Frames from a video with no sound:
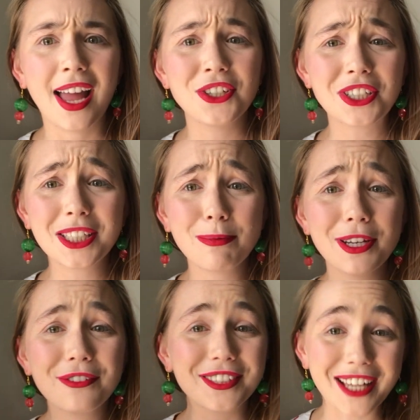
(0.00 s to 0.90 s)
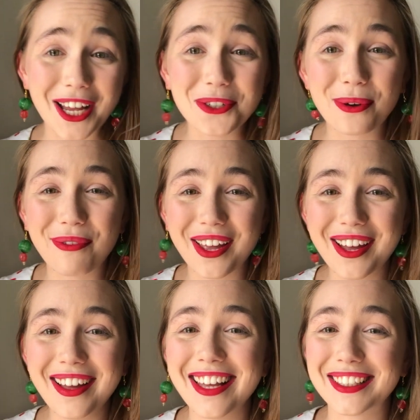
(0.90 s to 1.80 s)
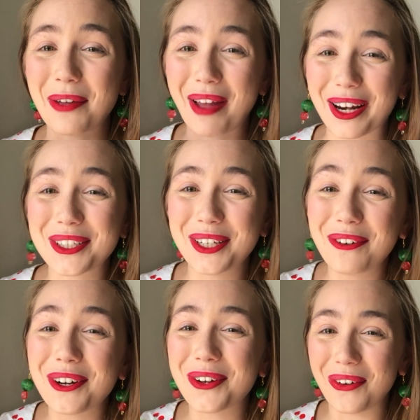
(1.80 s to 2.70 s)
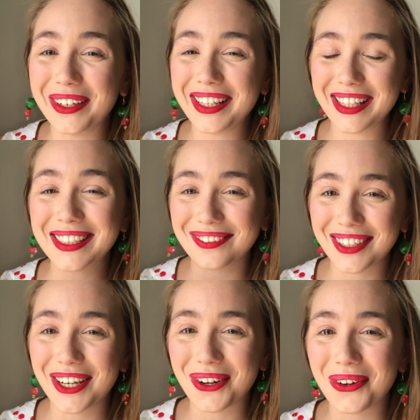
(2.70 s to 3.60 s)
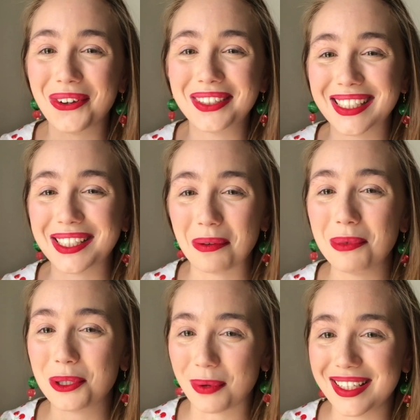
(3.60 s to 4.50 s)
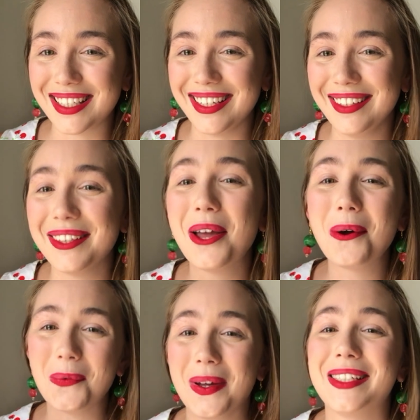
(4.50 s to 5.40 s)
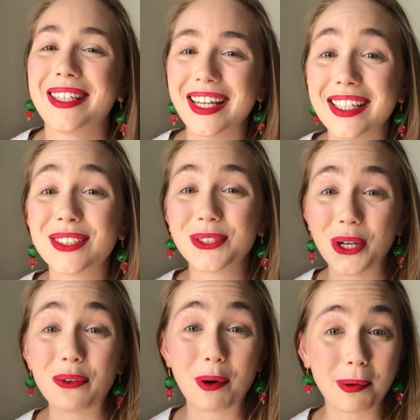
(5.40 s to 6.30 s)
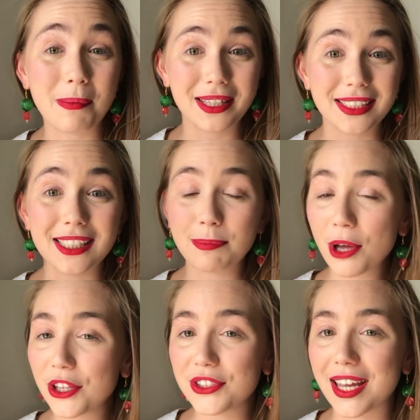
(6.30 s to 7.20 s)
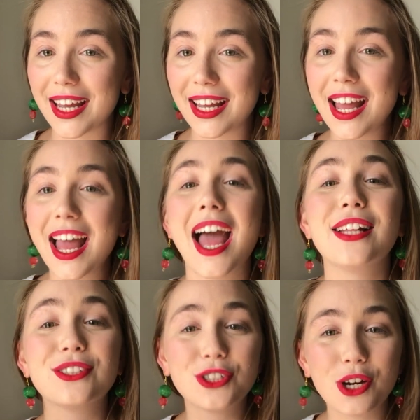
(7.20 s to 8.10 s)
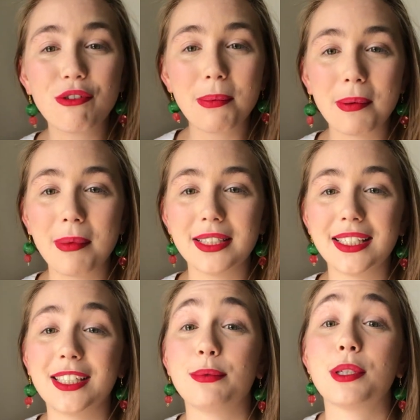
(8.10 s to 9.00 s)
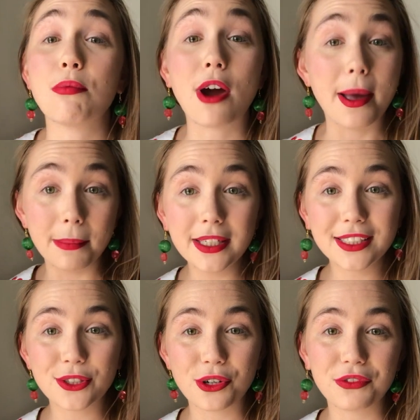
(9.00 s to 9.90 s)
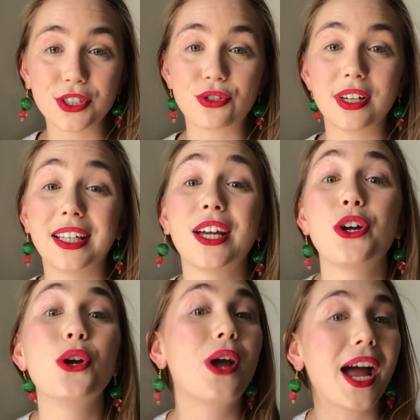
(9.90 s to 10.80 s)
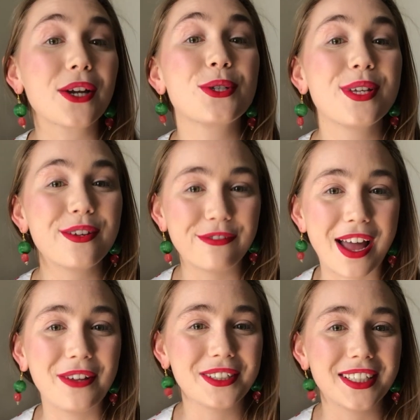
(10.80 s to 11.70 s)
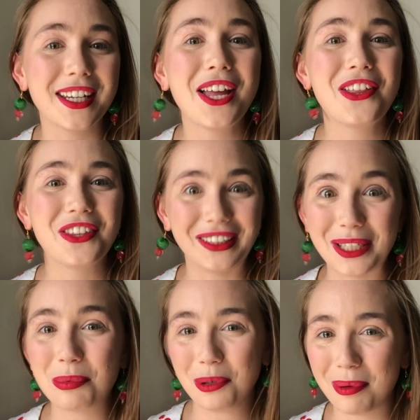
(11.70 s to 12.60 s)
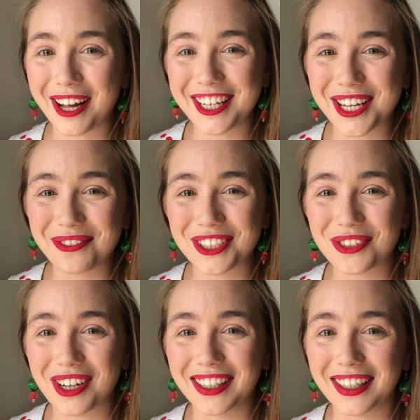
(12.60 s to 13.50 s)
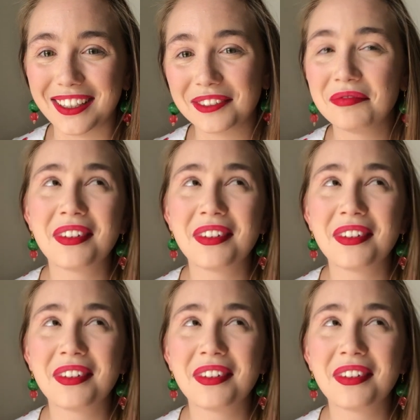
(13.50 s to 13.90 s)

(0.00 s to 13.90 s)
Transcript: And just a bit of side trivia is I'm actually recording this video on December 20th, which is Sir Robert Menzies' birthday, and Sir Robert Menzies was a Prime Minister of Australia who actually founded the Liberal Party of Australia.